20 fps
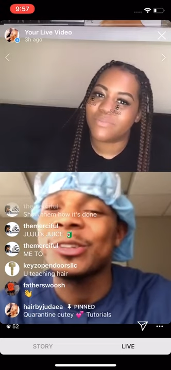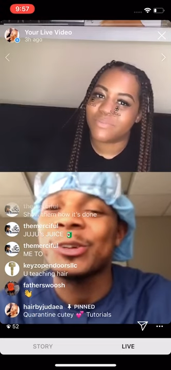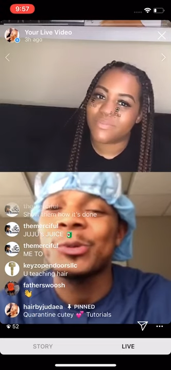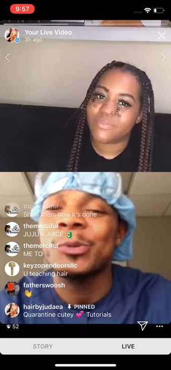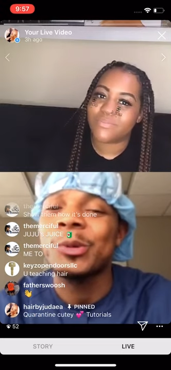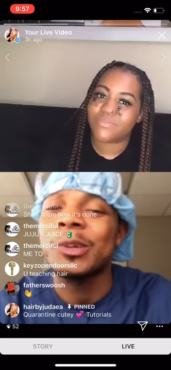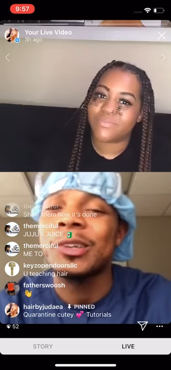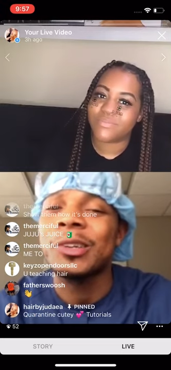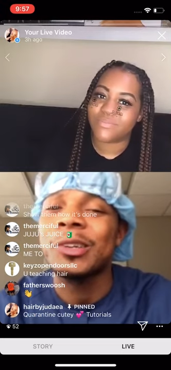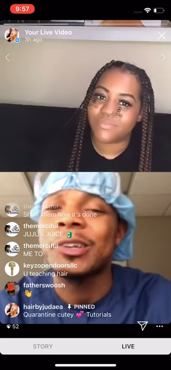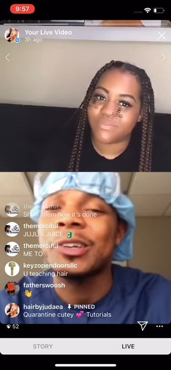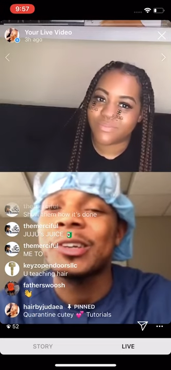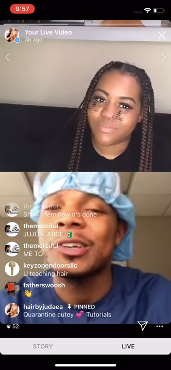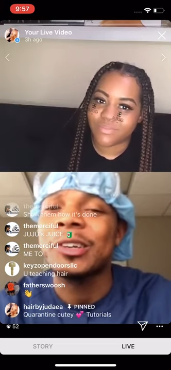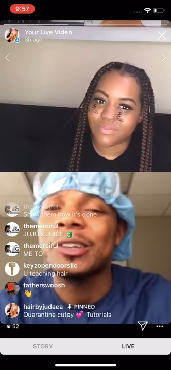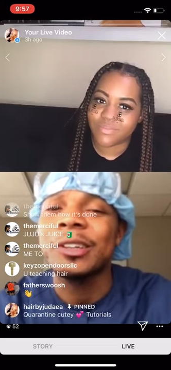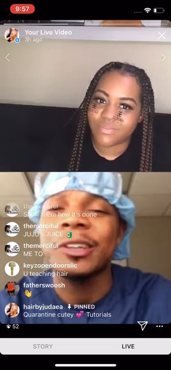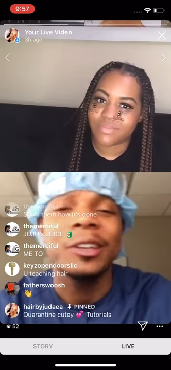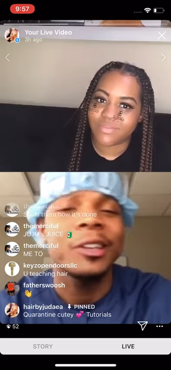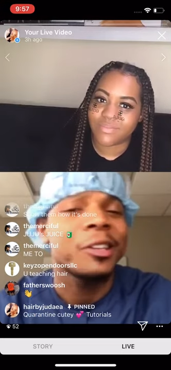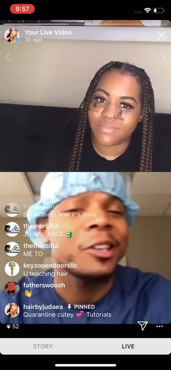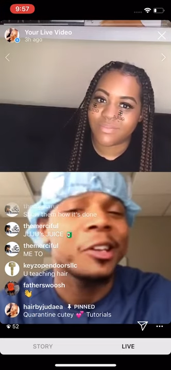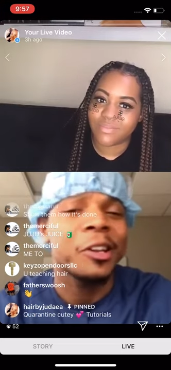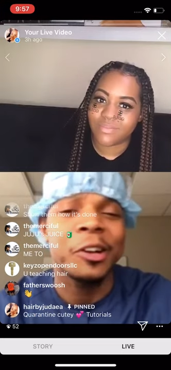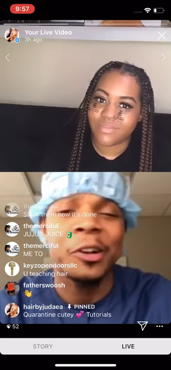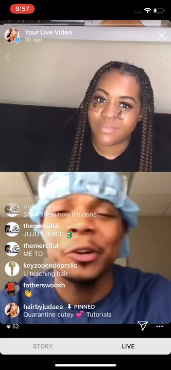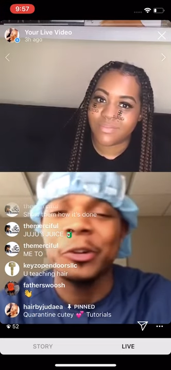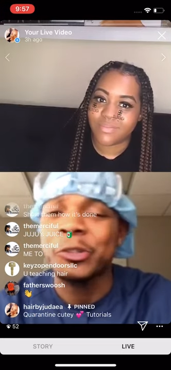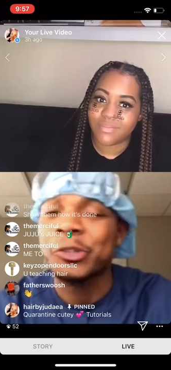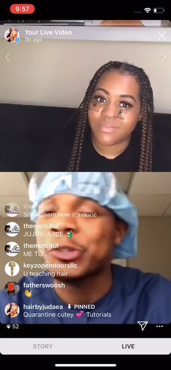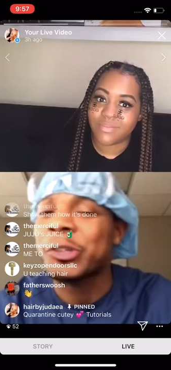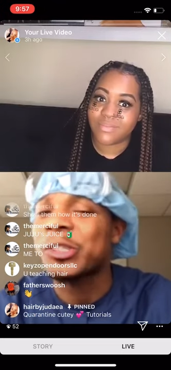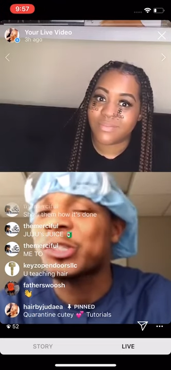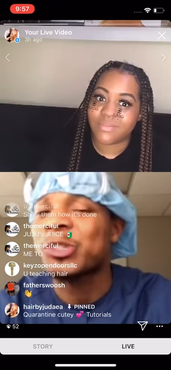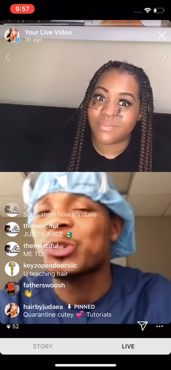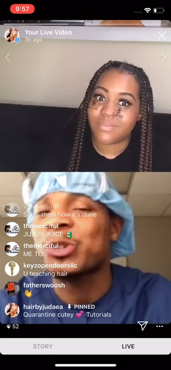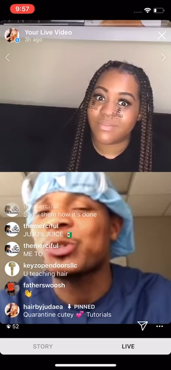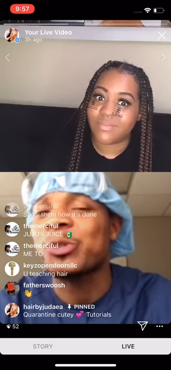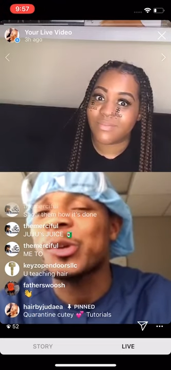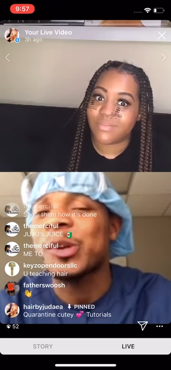Speaker 1: want to cook. They'll go straight to a
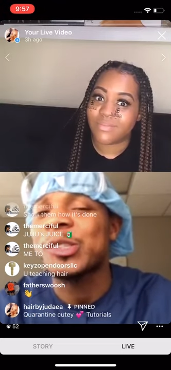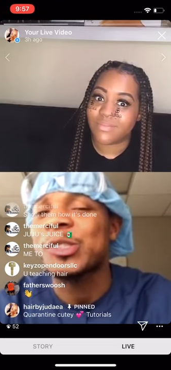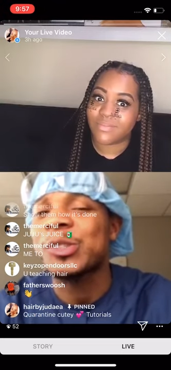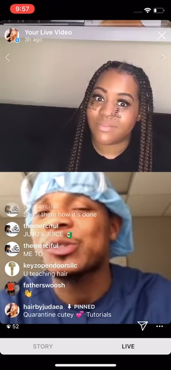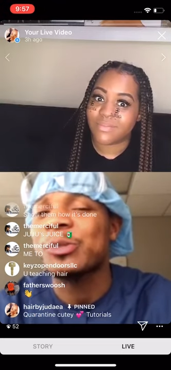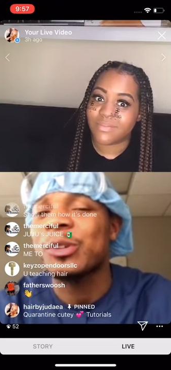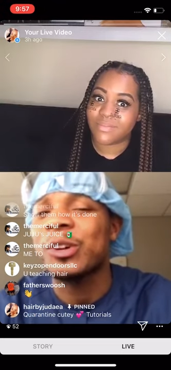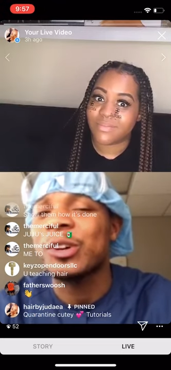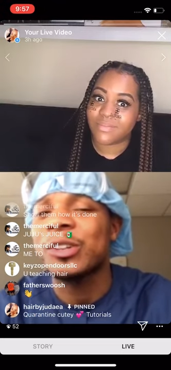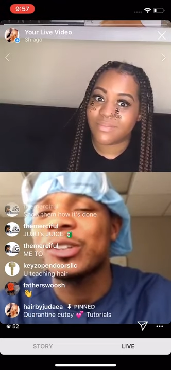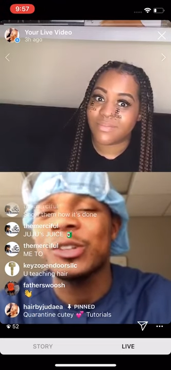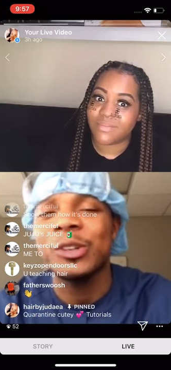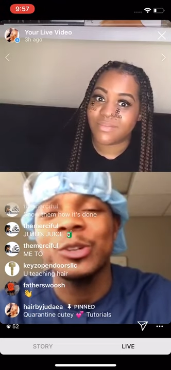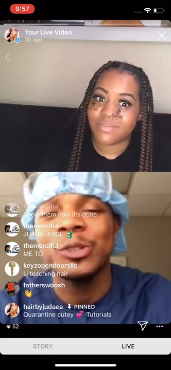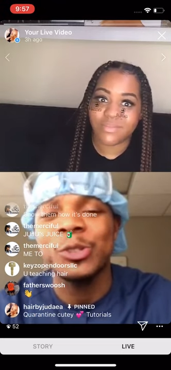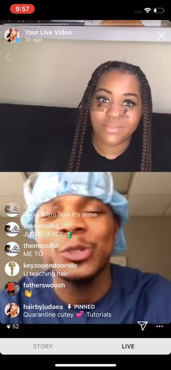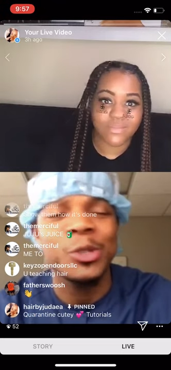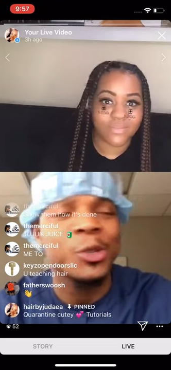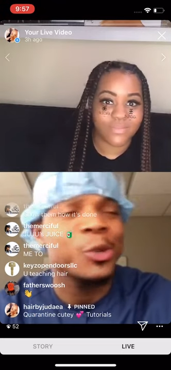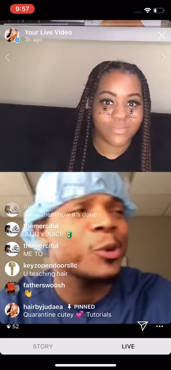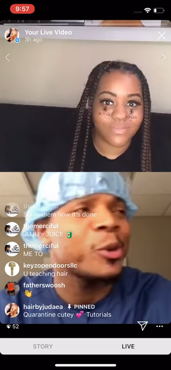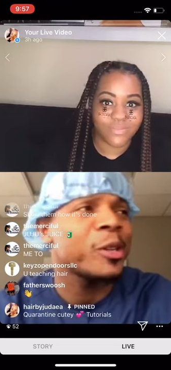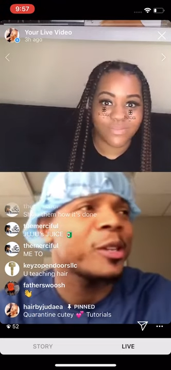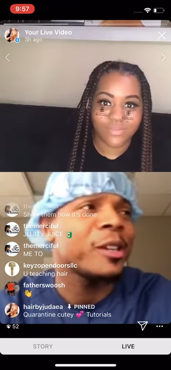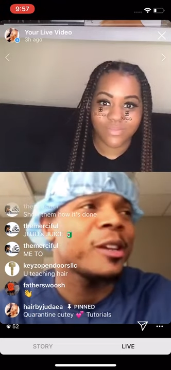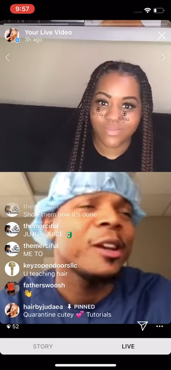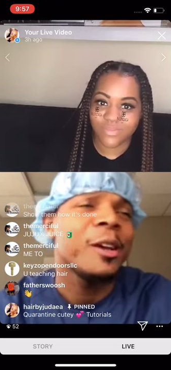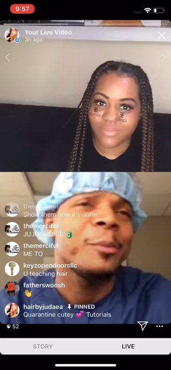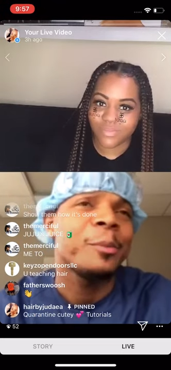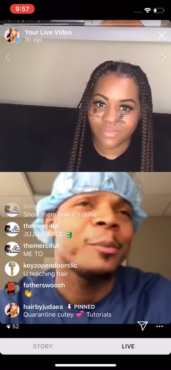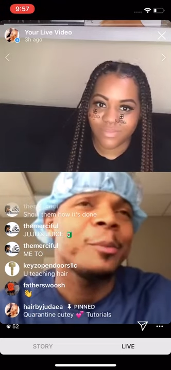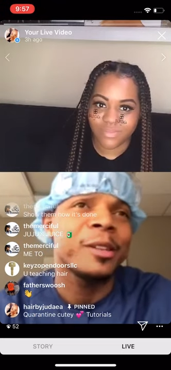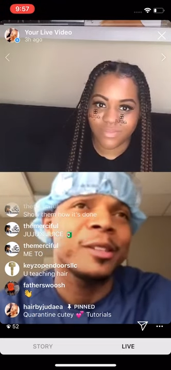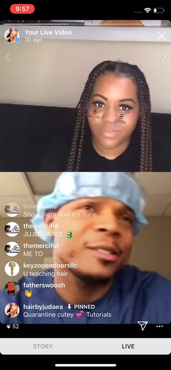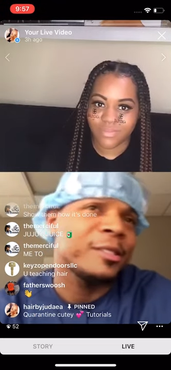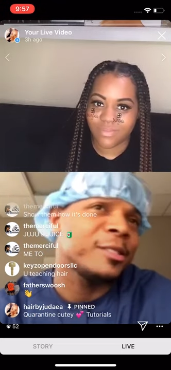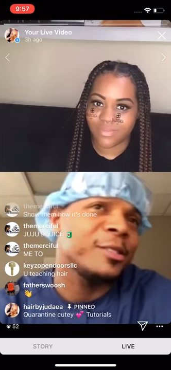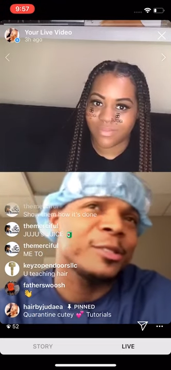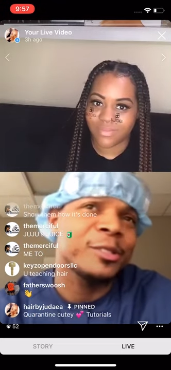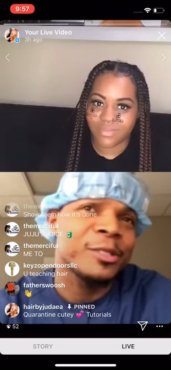restaurant or go to a quick but
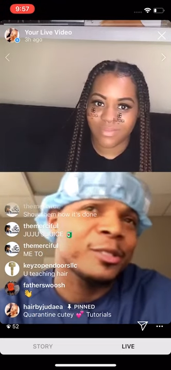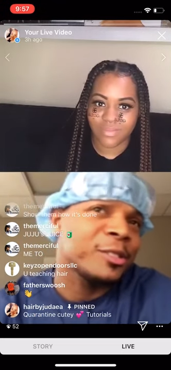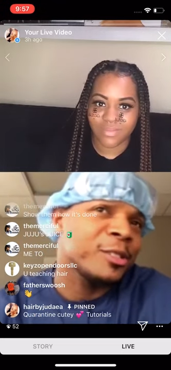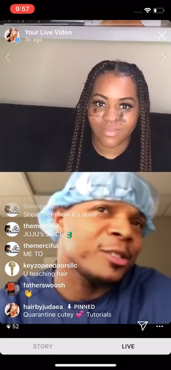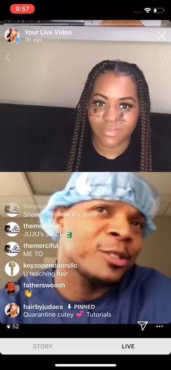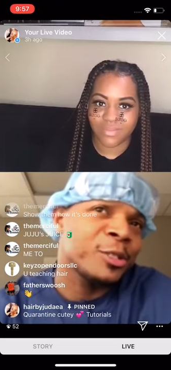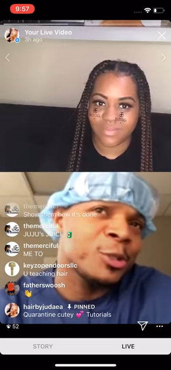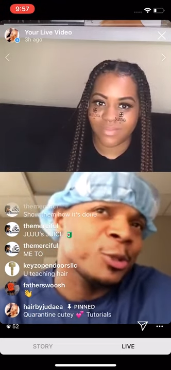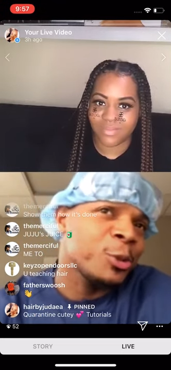do it